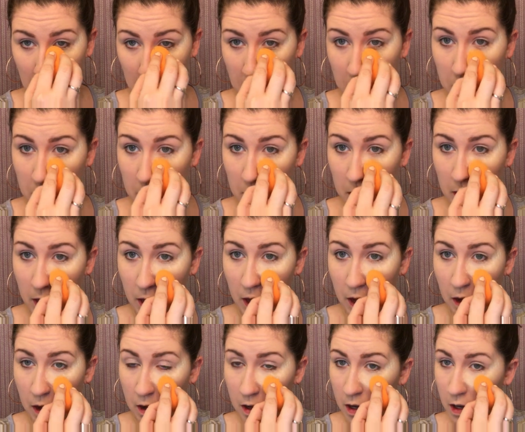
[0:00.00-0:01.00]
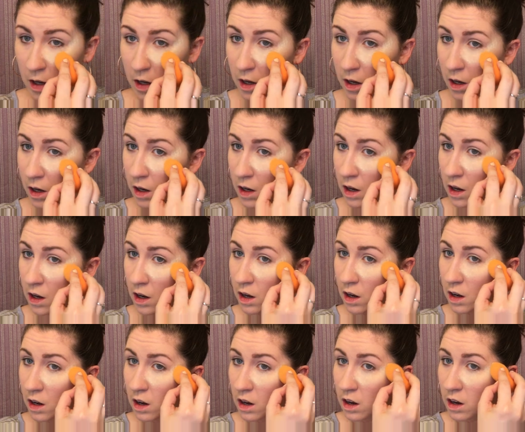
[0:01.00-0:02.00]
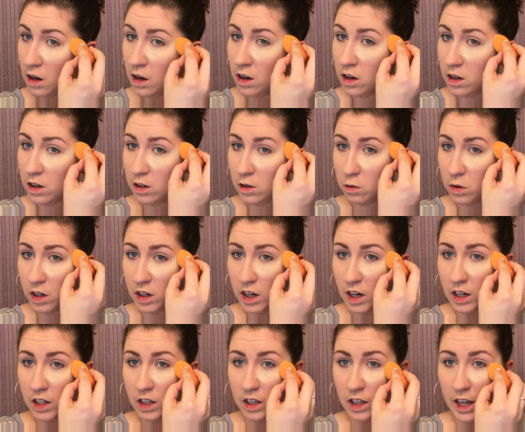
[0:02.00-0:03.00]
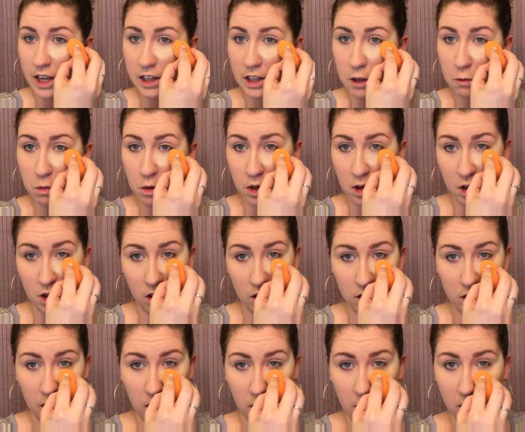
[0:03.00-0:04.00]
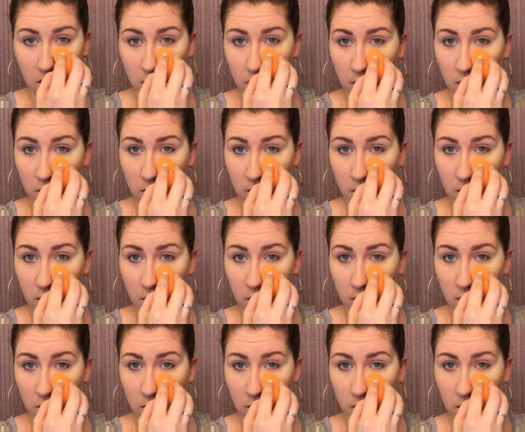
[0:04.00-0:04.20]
under there. I just want to kind of lightly put it on there,